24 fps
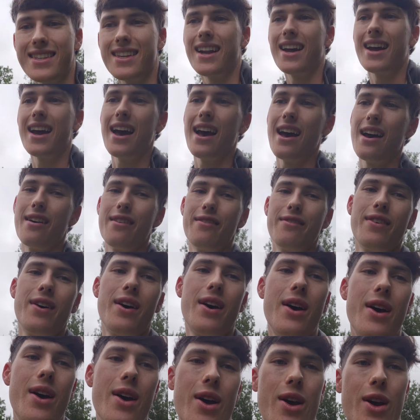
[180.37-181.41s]
that I have
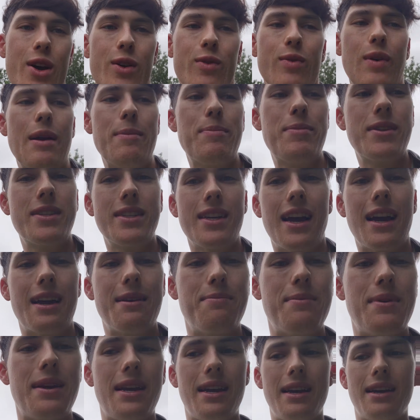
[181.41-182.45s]
right beside
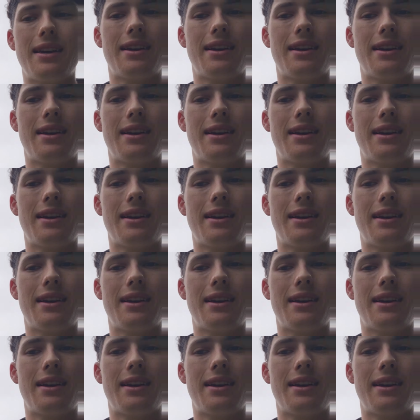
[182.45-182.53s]
me,